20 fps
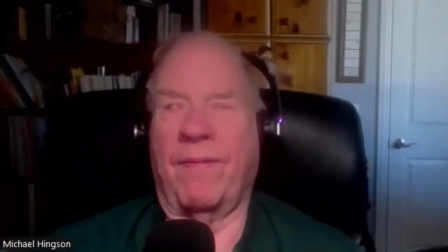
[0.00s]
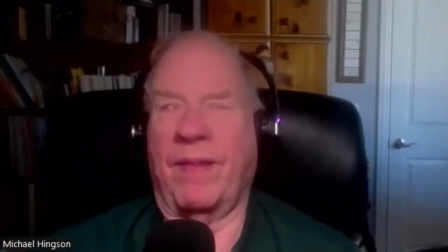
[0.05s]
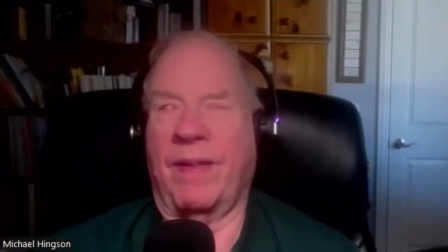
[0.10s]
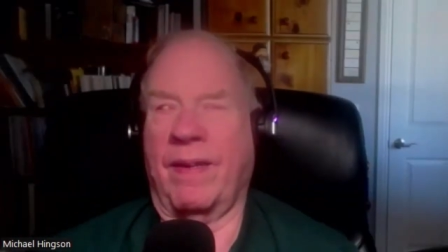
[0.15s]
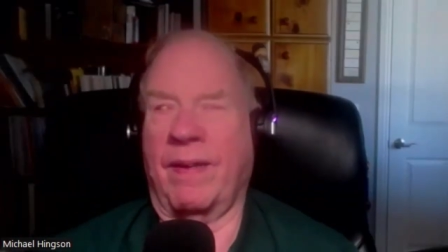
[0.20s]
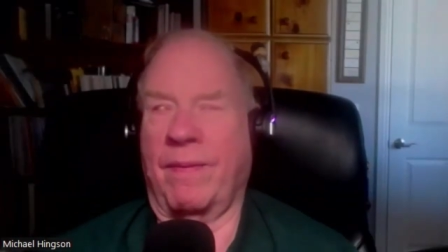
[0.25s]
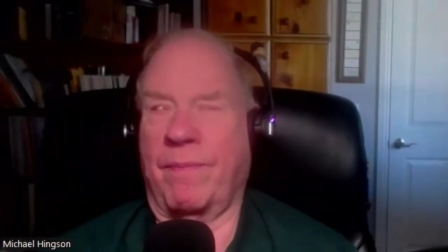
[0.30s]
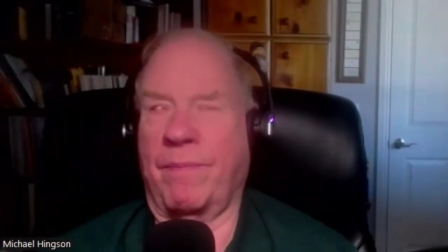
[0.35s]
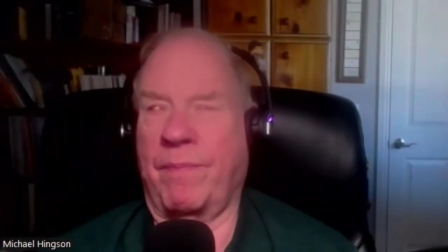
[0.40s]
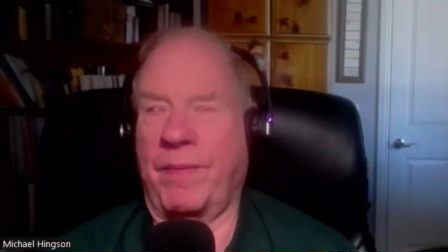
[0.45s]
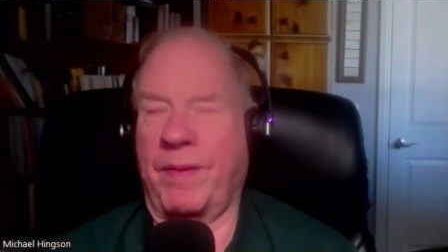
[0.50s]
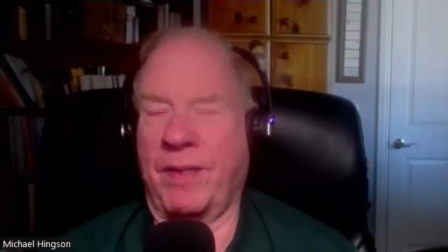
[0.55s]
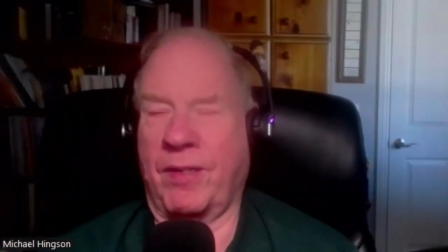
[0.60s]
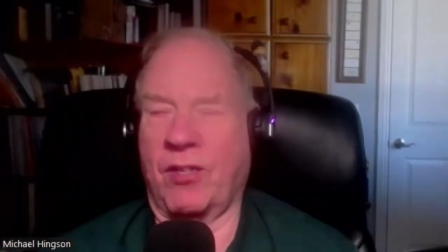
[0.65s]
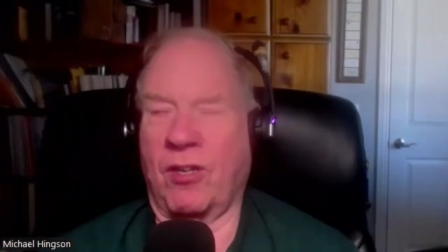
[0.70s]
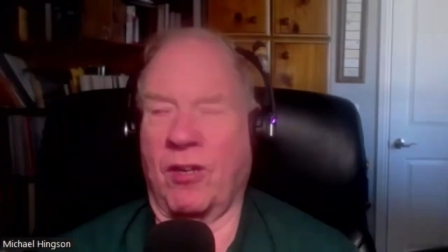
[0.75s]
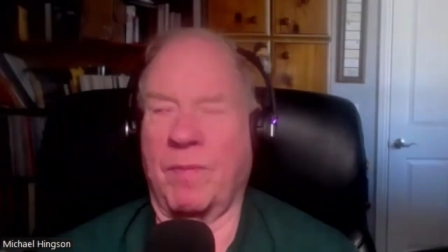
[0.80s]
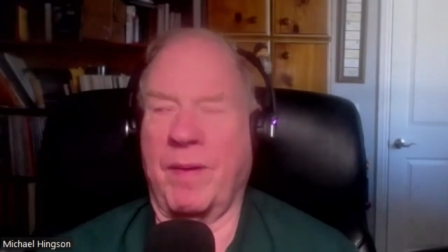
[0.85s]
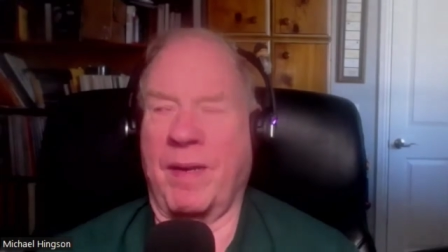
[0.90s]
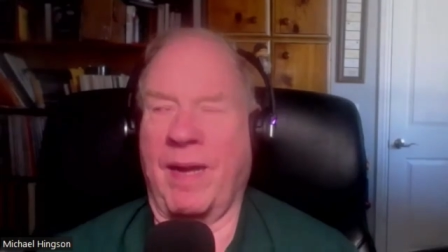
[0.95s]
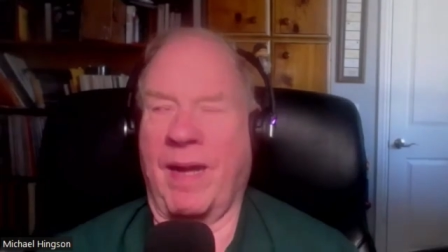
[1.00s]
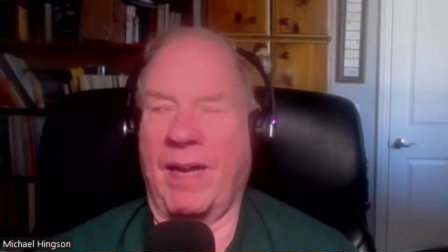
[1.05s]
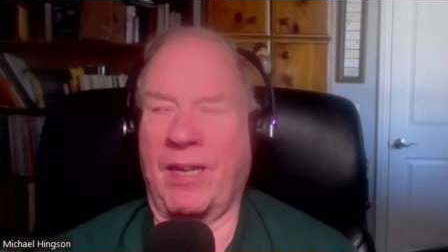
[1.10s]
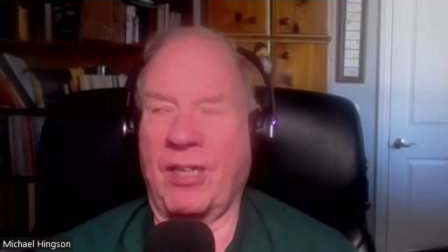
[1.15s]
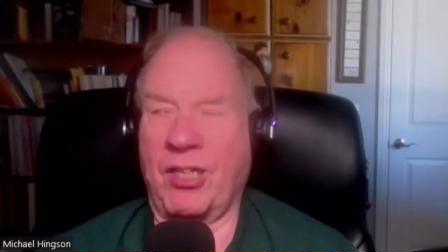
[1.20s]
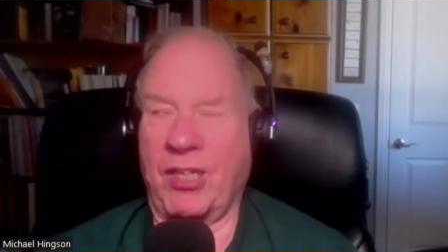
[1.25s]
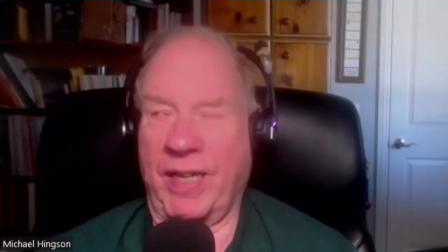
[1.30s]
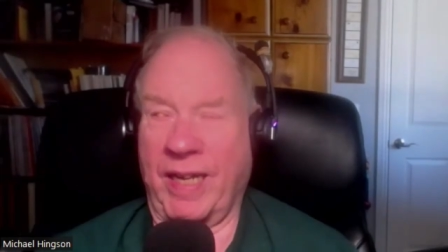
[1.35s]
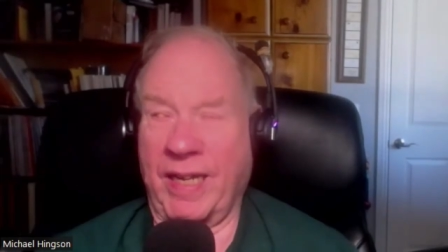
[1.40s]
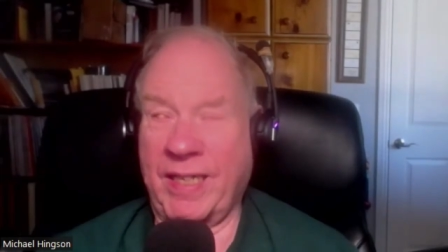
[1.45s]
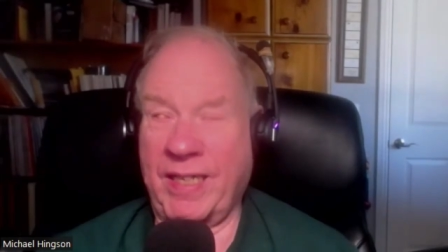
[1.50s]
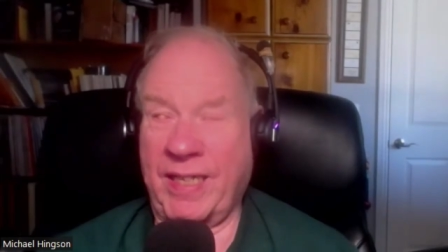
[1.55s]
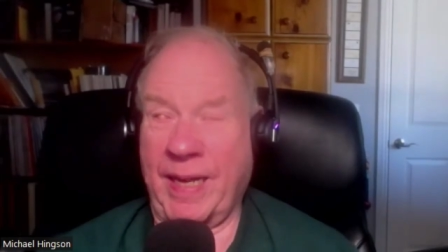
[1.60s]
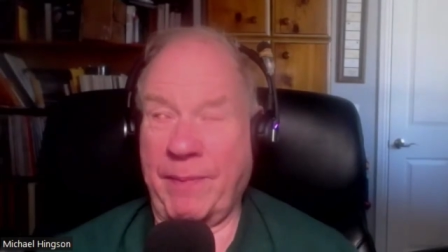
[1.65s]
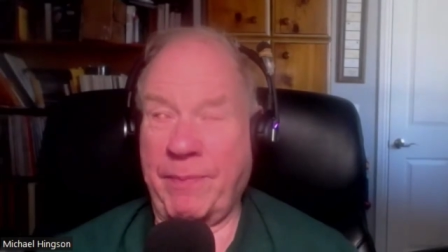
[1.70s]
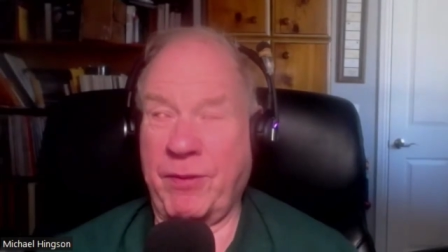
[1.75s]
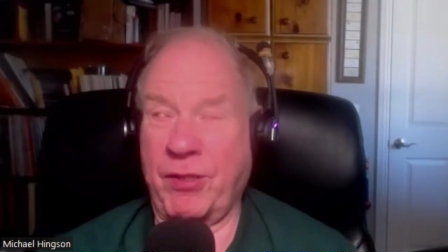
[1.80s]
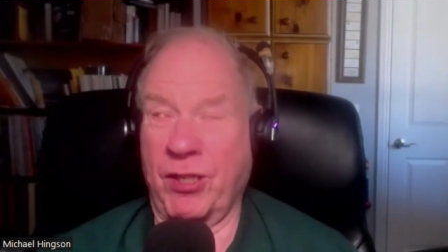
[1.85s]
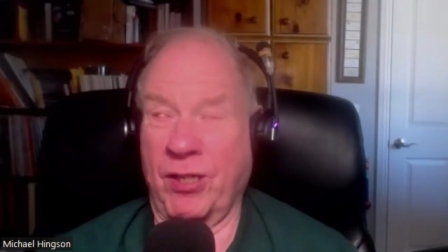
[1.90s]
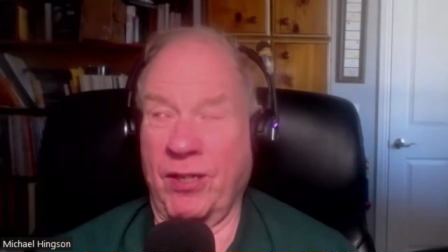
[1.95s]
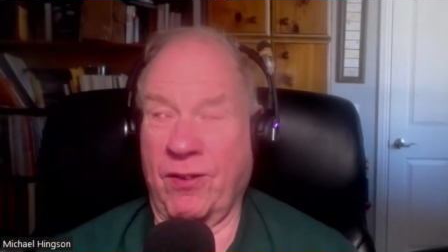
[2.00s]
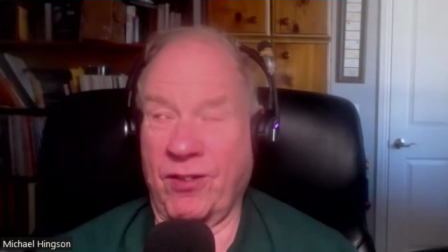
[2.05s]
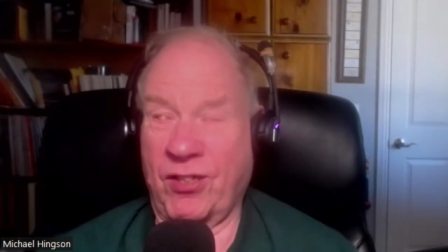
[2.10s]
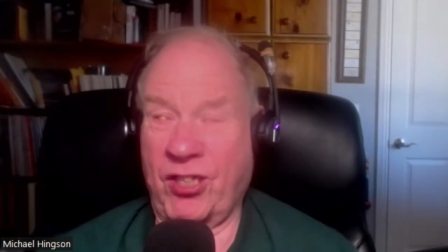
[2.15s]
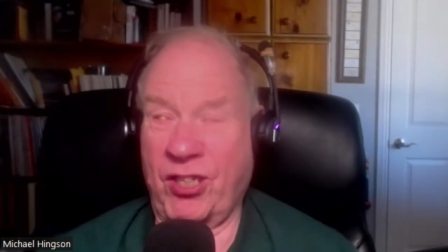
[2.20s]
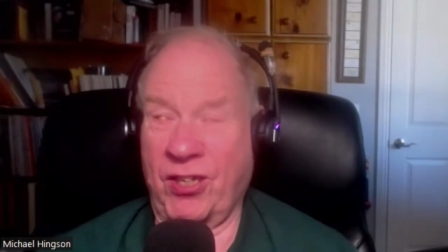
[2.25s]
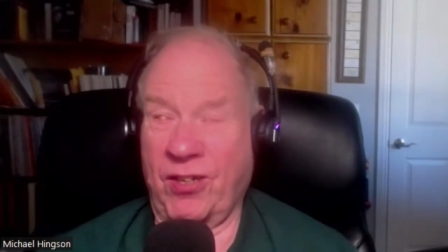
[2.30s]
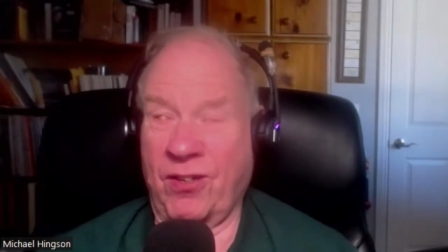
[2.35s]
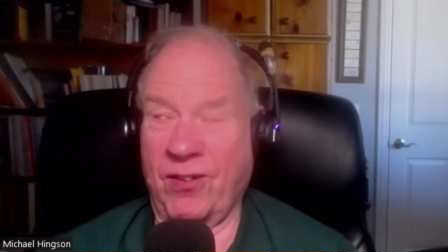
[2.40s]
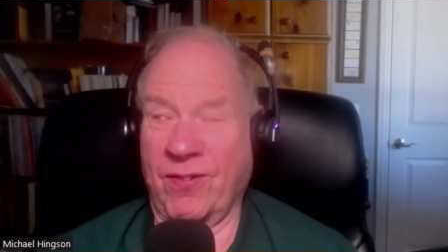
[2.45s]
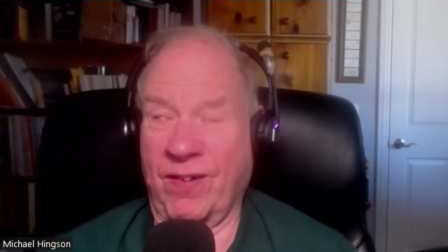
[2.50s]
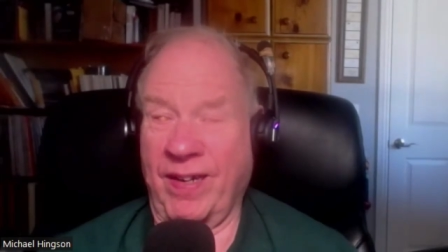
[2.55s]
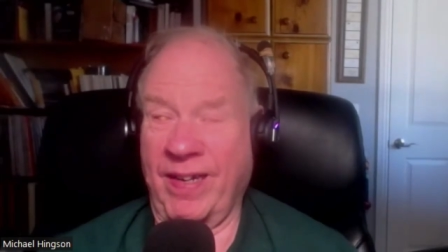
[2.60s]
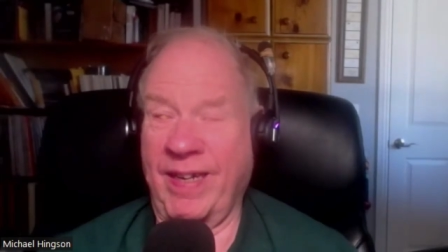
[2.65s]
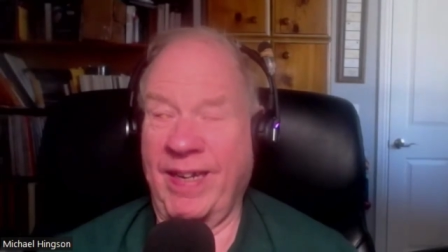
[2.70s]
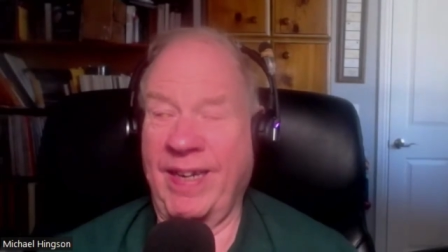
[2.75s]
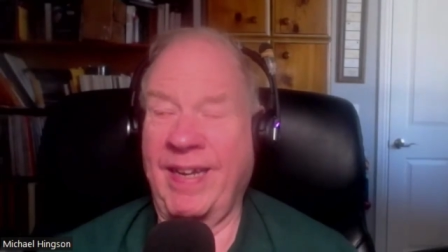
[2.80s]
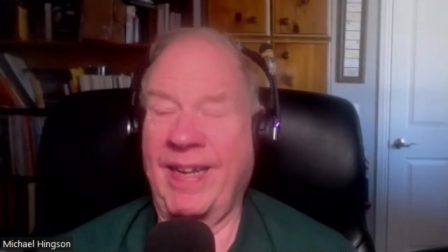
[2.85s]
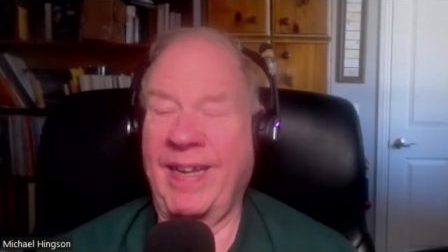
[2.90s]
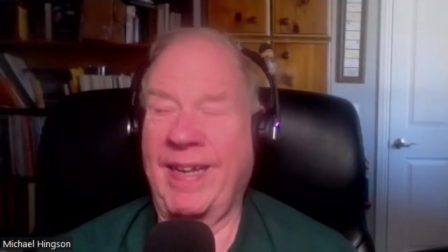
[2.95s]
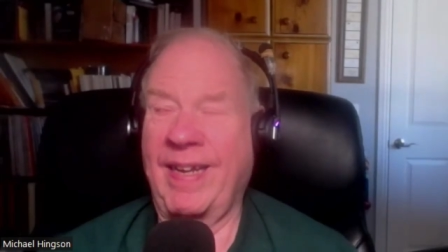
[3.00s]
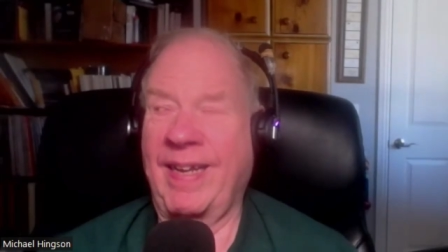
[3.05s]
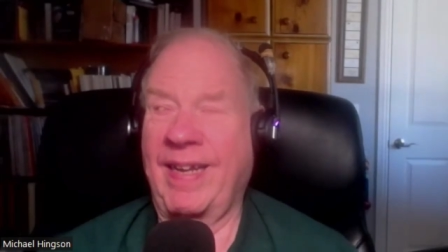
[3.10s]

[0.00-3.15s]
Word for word: of the the terminology exceptional children?